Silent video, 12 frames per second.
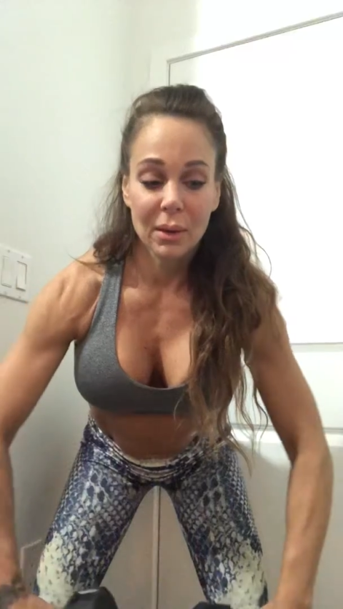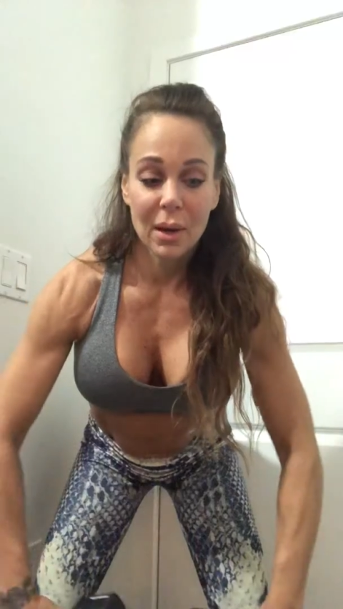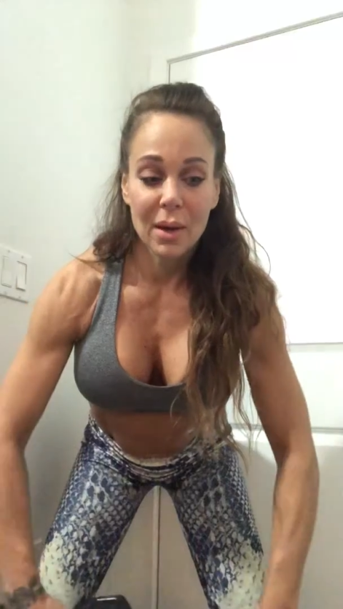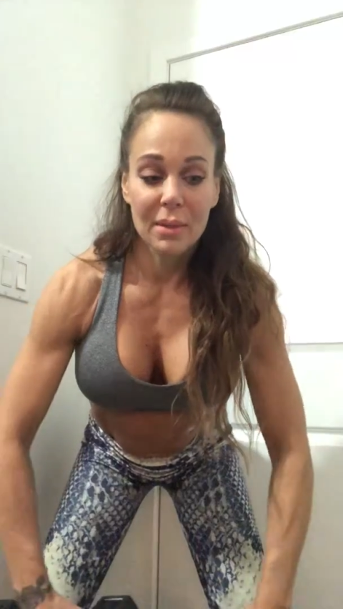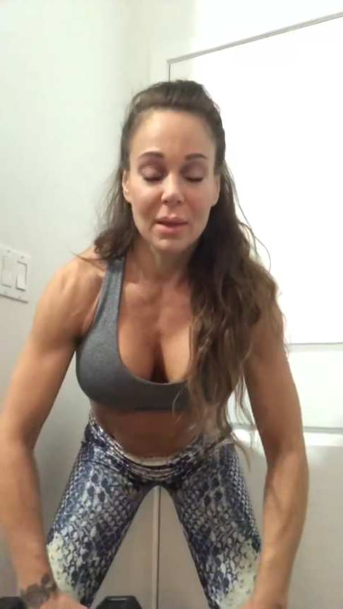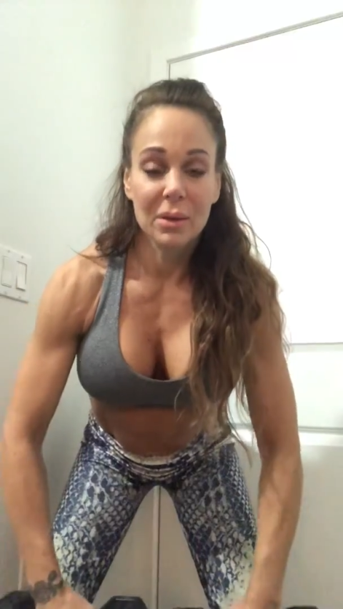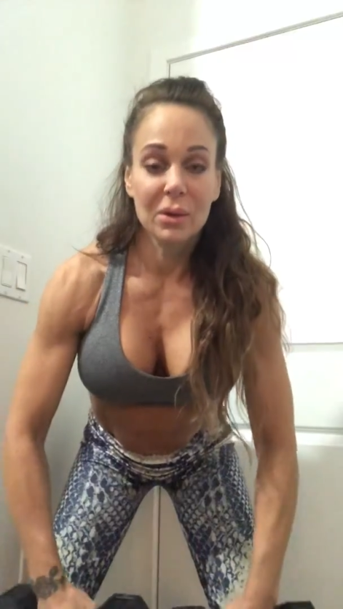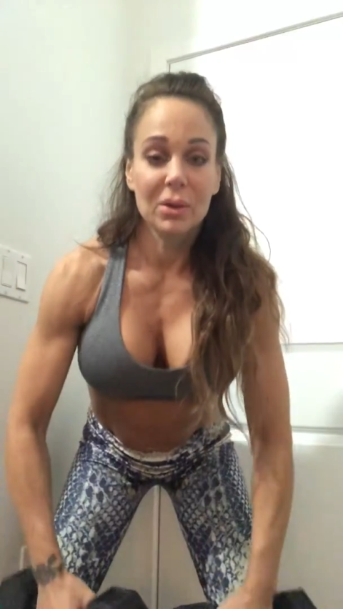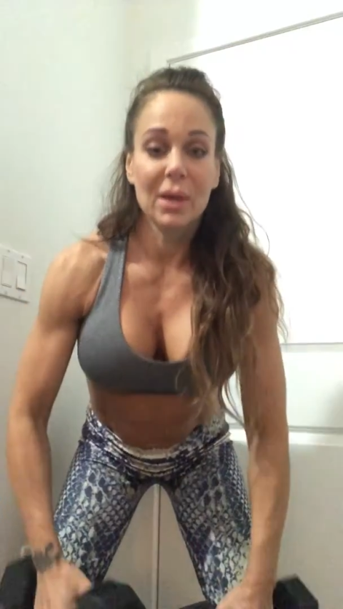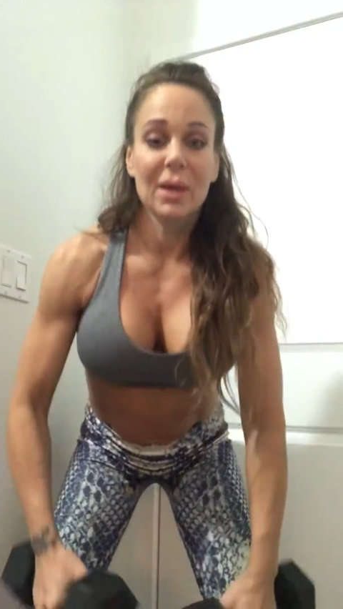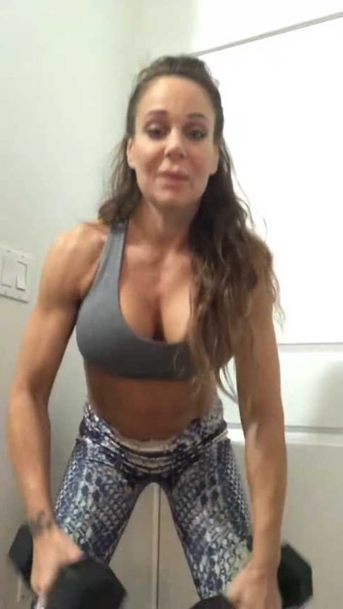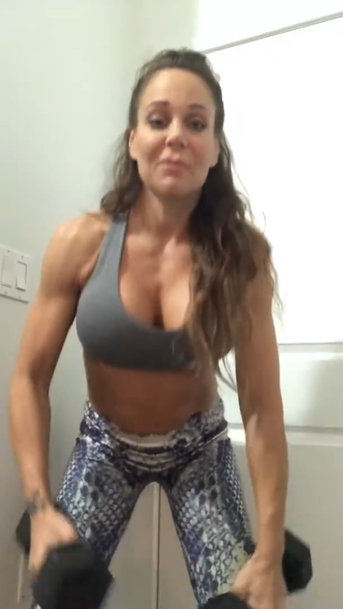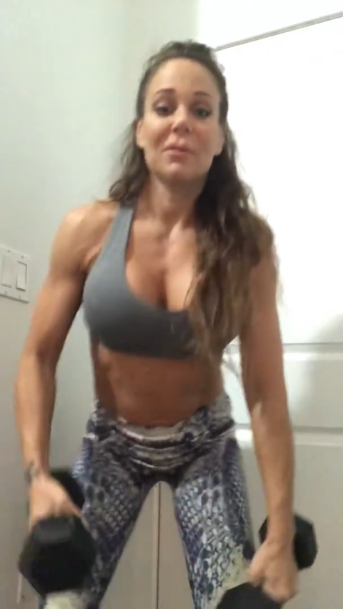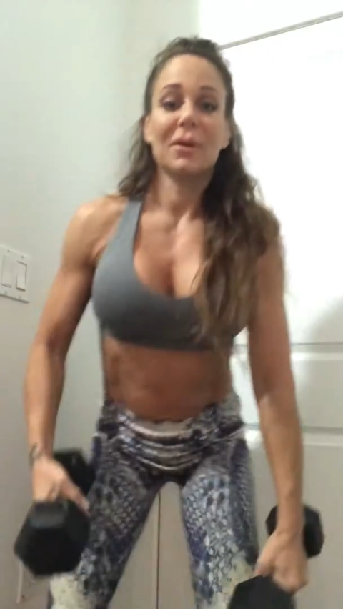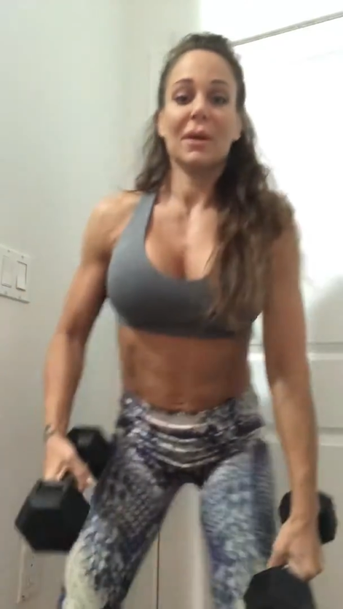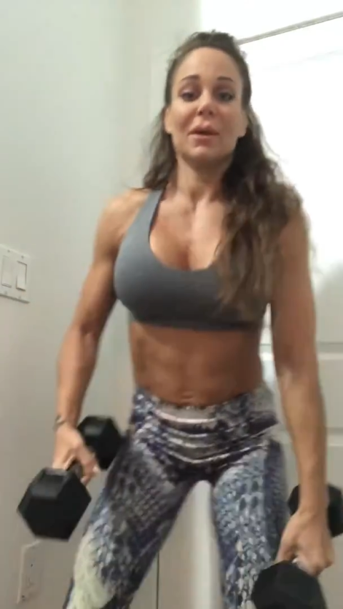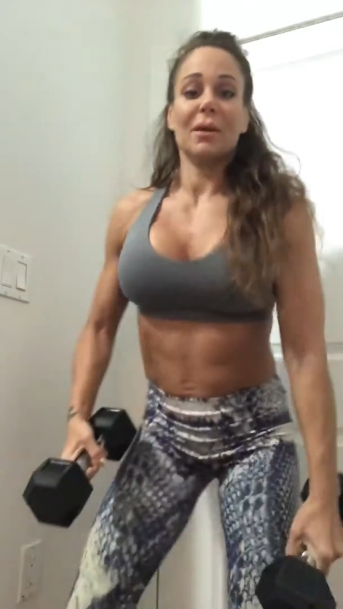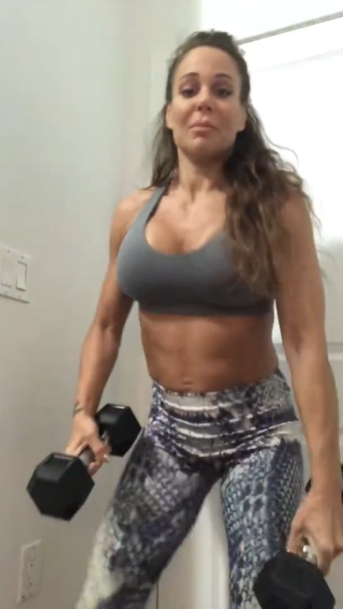And then you can't
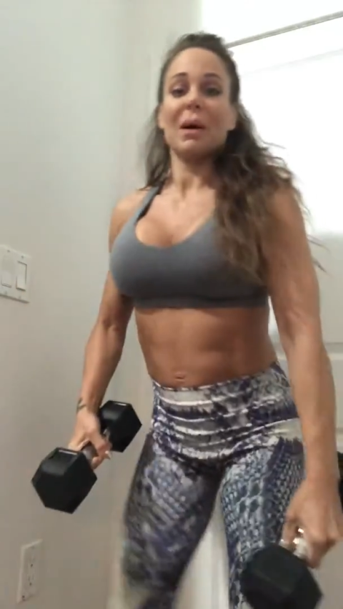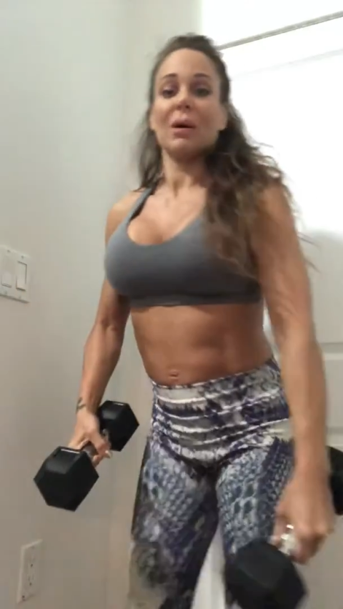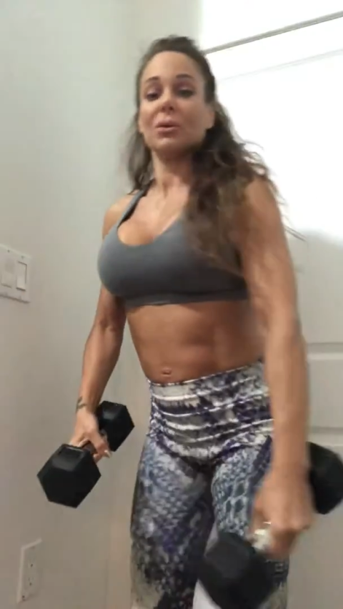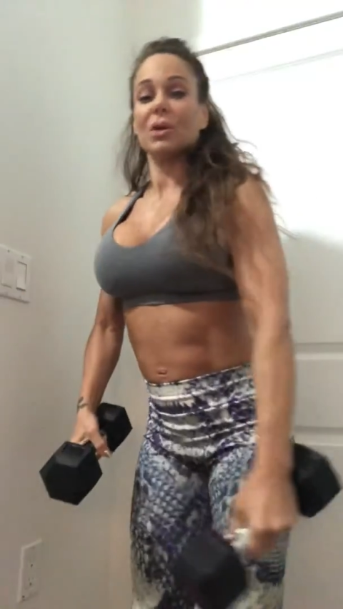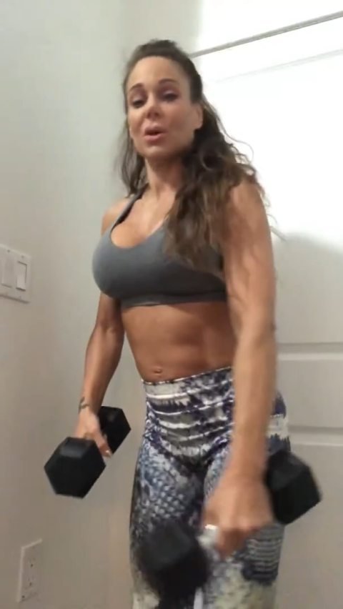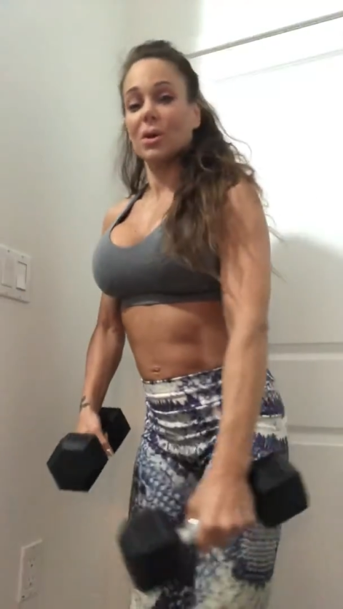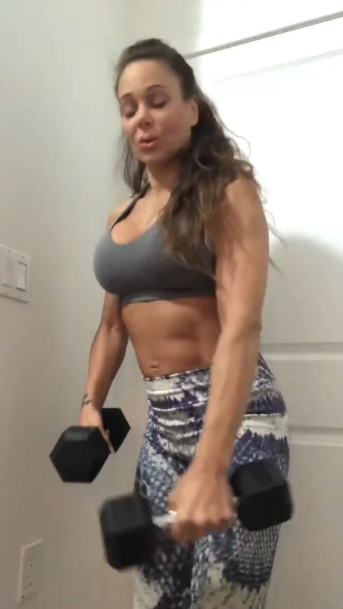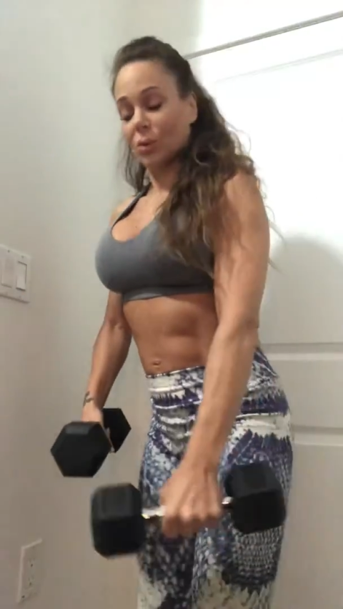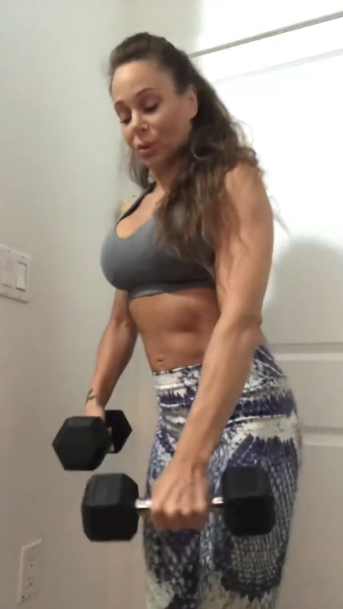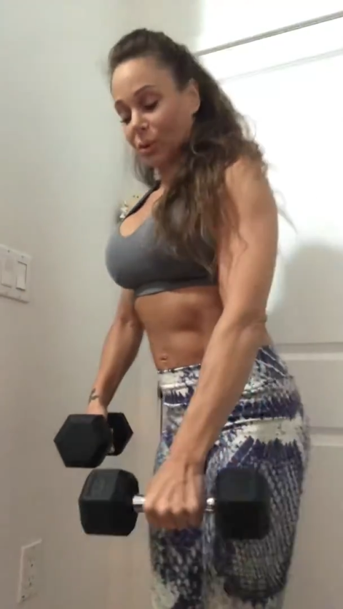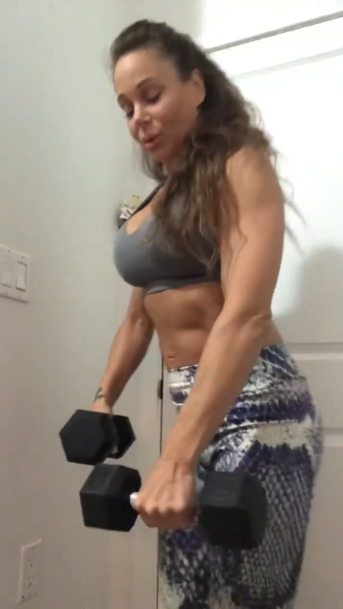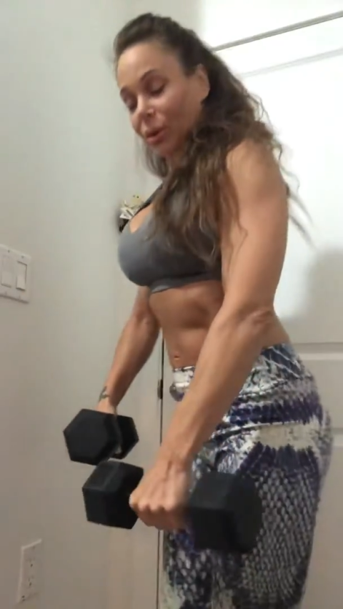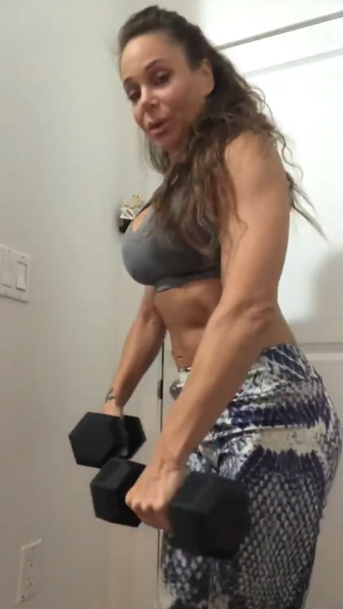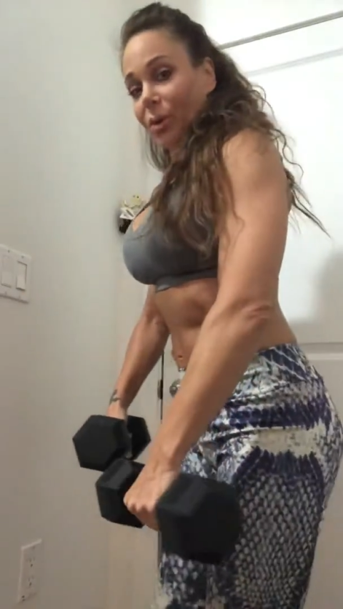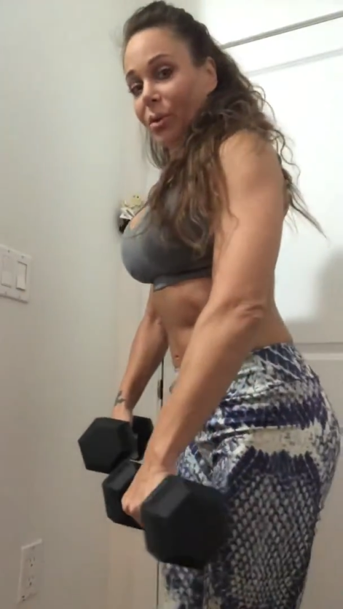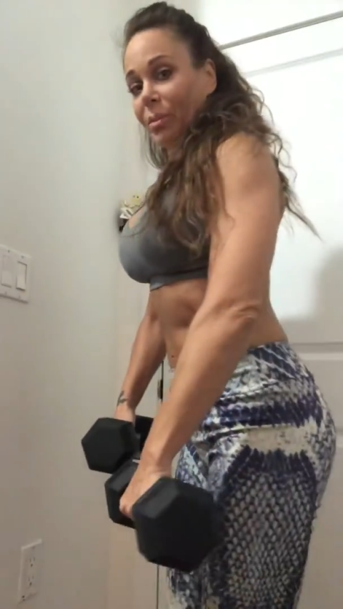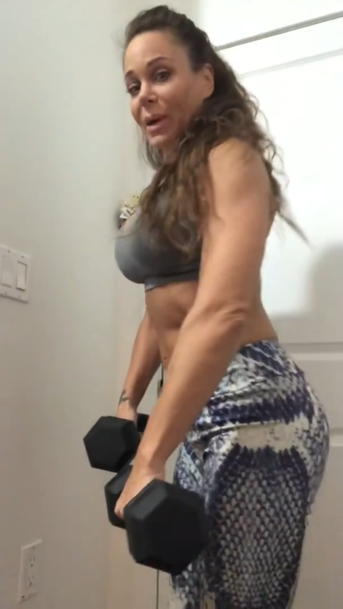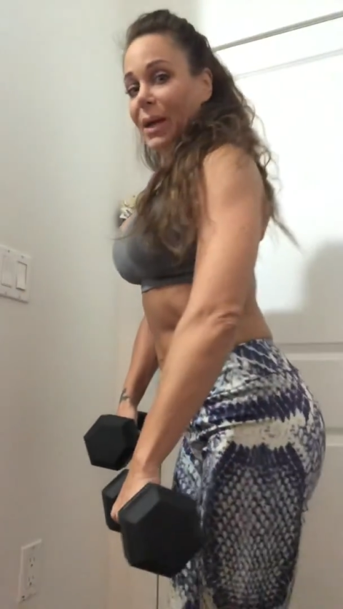forget about your
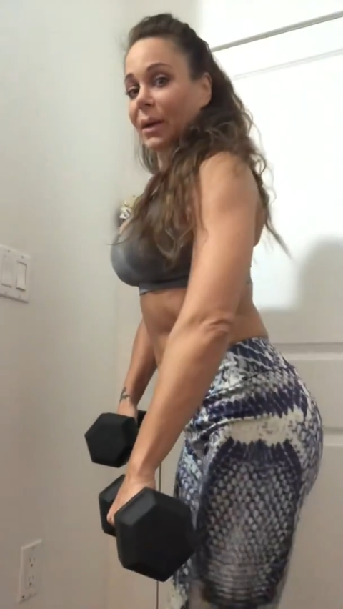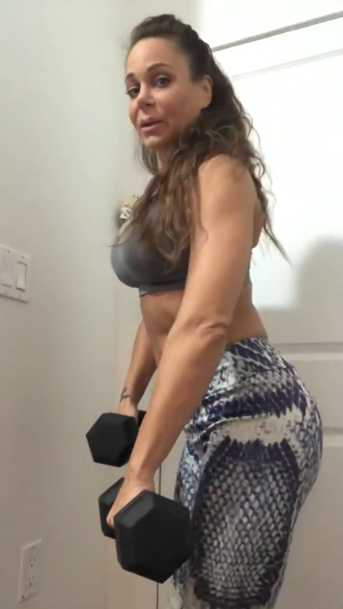lower back.